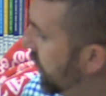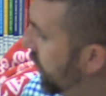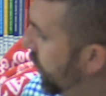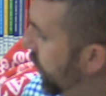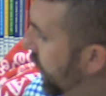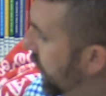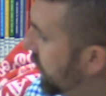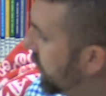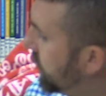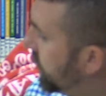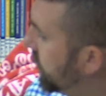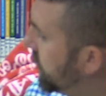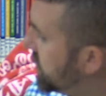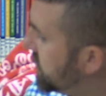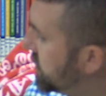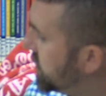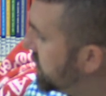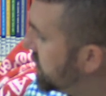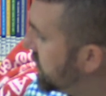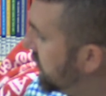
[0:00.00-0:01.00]
What a
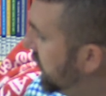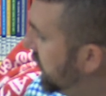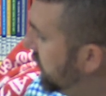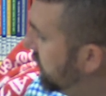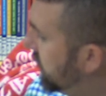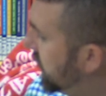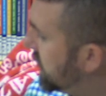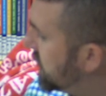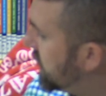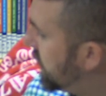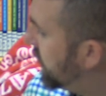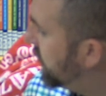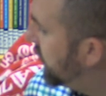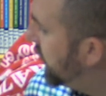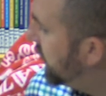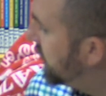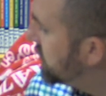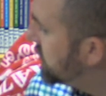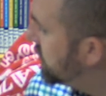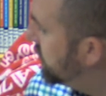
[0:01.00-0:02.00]
Christmas Eve it turned
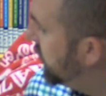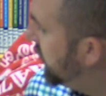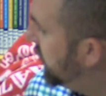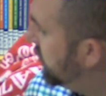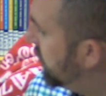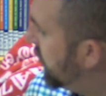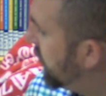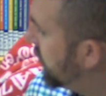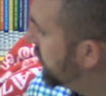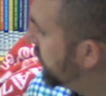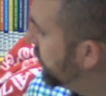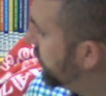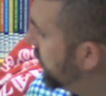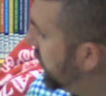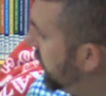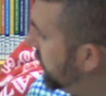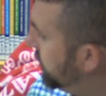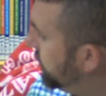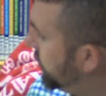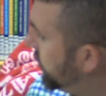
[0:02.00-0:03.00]
out to be,
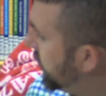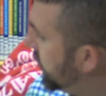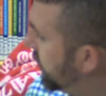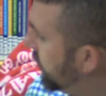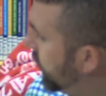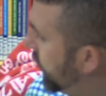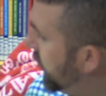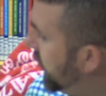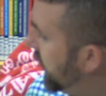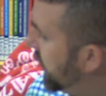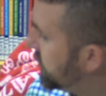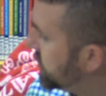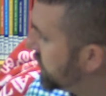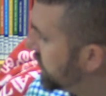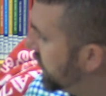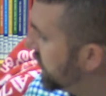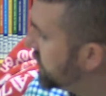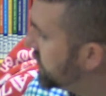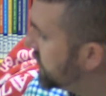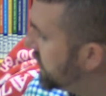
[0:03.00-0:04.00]
Mercury. We have
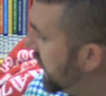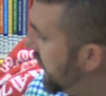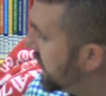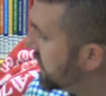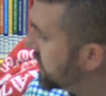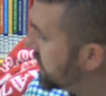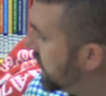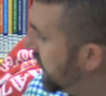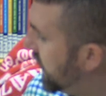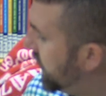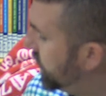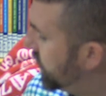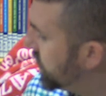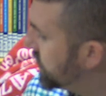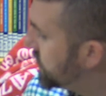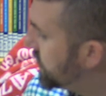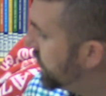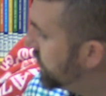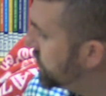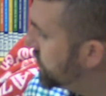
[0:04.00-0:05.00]
such nice
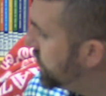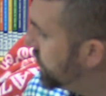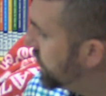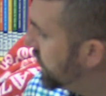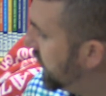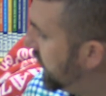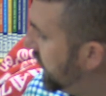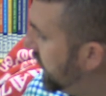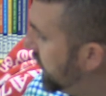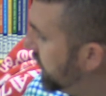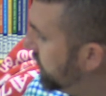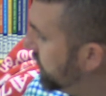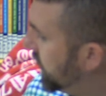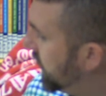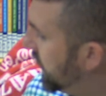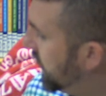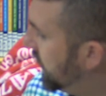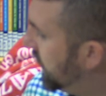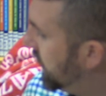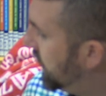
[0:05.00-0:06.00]
neighbors, don't you think?
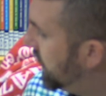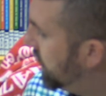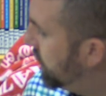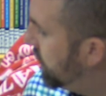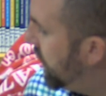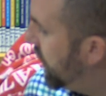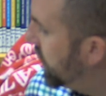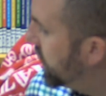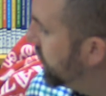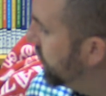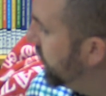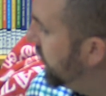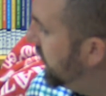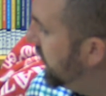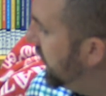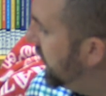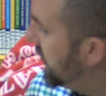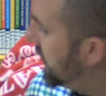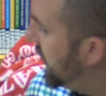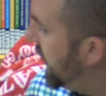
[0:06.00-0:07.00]
Mercury
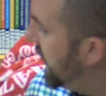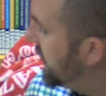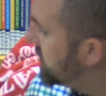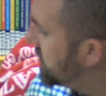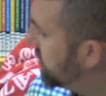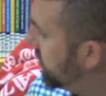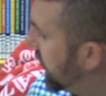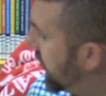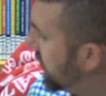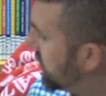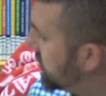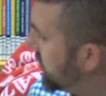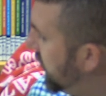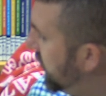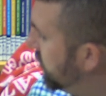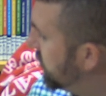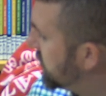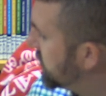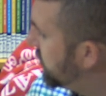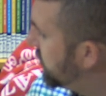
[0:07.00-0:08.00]
didn't answer because he was